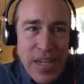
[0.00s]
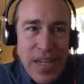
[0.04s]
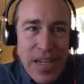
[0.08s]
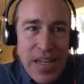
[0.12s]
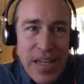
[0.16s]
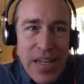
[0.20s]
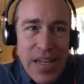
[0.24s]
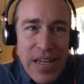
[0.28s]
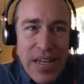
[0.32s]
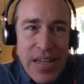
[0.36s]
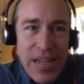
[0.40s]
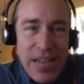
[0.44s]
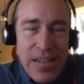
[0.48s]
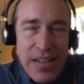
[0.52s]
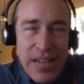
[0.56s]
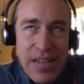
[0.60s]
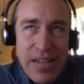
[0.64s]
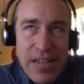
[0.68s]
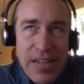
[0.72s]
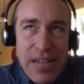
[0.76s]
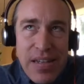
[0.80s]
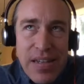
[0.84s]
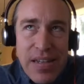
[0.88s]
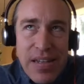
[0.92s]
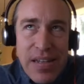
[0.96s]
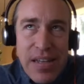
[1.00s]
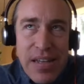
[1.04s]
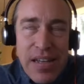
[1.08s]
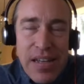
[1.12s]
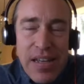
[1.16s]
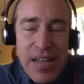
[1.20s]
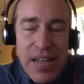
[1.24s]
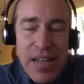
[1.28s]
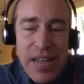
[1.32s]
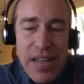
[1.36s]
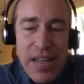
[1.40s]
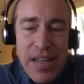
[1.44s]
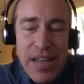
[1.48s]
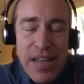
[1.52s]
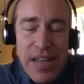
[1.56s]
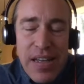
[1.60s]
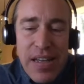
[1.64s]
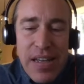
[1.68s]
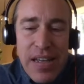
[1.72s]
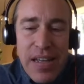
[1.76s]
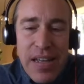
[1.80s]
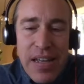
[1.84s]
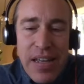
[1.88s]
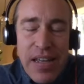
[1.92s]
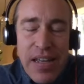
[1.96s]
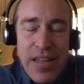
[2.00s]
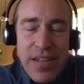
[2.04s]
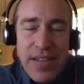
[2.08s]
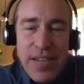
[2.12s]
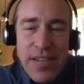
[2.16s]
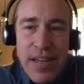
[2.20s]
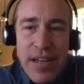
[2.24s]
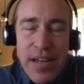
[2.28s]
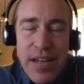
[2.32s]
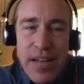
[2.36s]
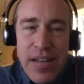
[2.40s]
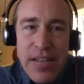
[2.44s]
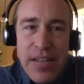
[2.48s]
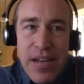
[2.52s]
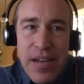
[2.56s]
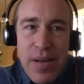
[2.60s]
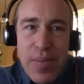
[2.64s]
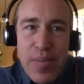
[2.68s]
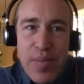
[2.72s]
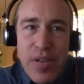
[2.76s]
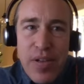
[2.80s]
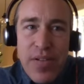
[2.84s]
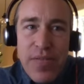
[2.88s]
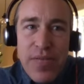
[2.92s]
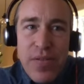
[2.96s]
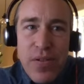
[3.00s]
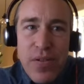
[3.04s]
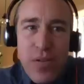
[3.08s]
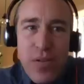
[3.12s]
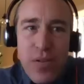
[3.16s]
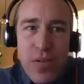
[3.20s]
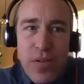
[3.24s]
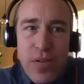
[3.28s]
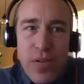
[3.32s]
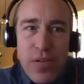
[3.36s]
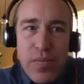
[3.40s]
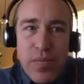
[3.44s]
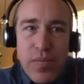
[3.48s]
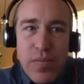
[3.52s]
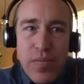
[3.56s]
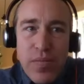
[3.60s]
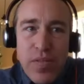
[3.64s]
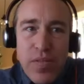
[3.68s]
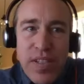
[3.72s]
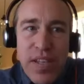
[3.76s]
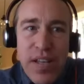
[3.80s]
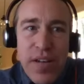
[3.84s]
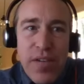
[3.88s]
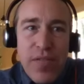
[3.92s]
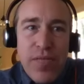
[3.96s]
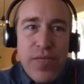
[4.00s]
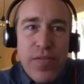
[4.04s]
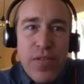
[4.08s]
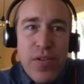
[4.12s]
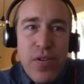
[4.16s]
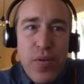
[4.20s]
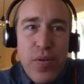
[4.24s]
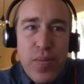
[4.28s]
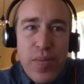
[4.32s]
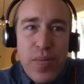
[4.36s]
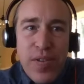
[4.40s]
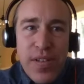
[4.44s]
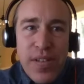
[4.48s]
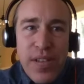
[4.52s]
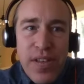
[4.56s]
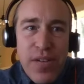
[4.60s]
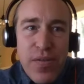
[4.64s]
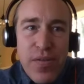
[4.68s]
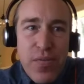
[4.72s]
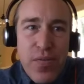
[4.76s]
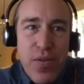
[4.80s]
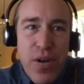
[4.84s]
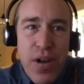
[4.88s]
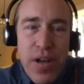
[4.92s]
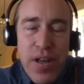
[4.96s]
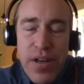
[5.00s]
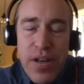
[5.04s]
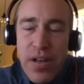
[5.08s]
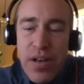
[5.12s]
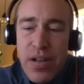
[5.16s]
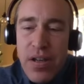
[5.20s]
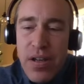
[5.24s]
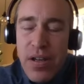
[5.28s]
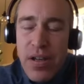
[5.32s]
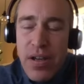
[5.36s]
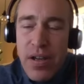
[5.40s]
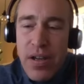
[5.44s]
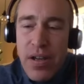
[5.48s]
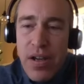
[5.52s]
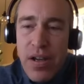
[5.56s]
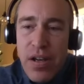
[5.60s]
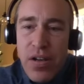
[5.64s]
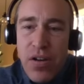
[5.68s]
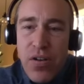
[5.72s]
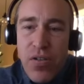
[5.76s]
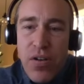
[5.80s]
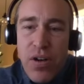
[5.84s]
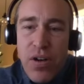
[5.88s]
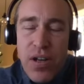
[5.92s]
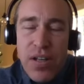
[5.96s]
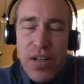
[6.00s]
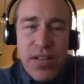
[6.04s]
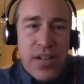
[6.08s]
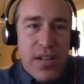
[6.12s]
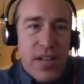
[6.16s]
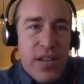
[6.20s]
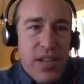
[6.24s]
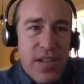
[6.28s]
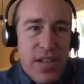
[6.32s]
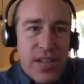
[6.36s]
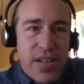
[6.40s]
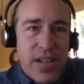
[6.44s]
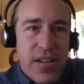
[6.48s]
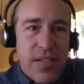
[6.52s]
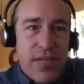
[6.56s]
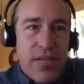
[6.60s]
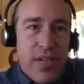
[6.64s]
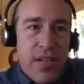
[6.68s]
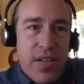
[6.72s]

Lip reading: It's got a top level set of loops that run across a list